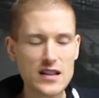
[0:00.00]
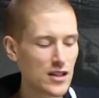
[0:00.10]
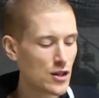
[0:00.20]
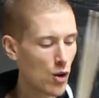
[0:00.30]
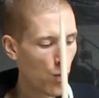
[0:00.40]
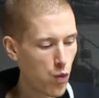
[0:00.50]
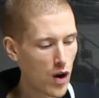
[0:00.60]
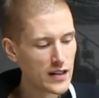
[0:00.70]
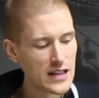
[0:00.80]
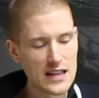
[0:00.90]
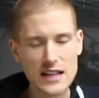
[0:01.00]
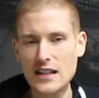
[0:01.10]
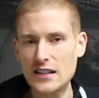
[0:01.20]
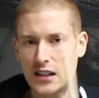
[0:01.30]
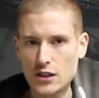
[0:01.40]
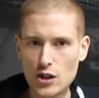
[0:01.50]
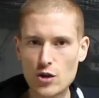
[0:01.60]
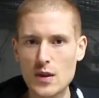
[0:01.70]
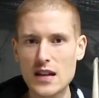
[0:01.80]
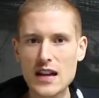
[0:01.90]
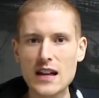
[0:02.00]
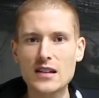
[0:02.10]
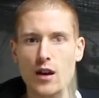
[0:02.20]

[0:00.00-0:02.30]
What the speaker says: So you've got 1E and a 2E and